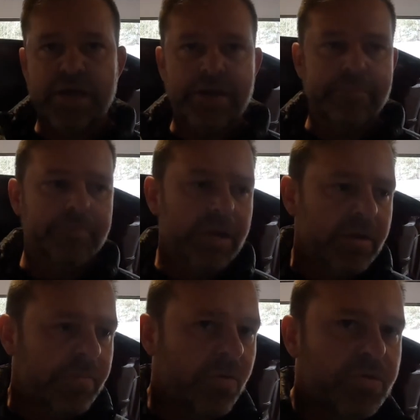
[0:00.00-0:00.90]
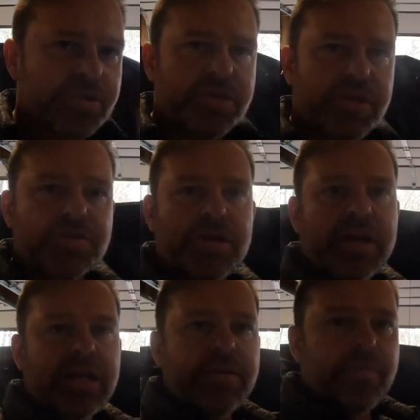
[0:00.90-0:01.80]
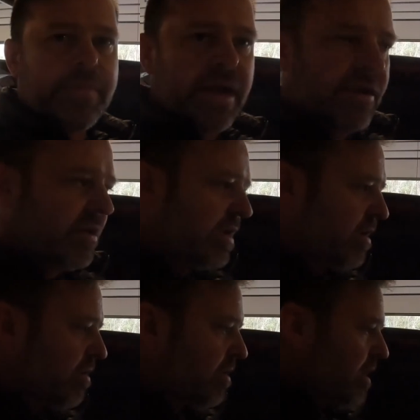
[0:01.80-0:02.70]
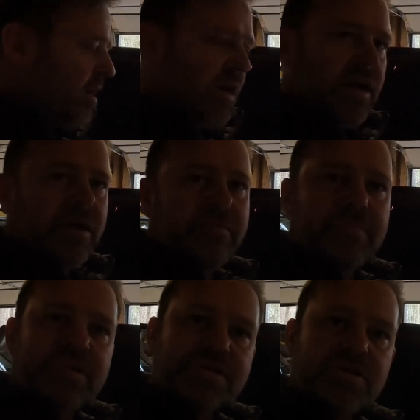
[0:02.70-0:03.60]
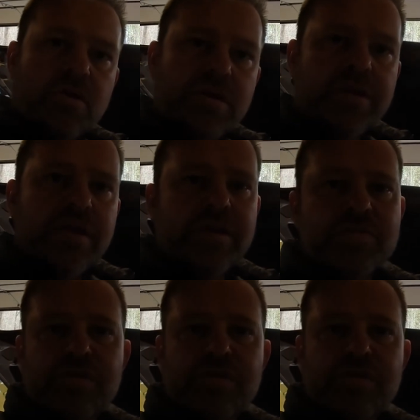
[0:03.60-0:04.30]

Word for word: um, but we're just going to try to keep them out of here. Uh, this car didn't get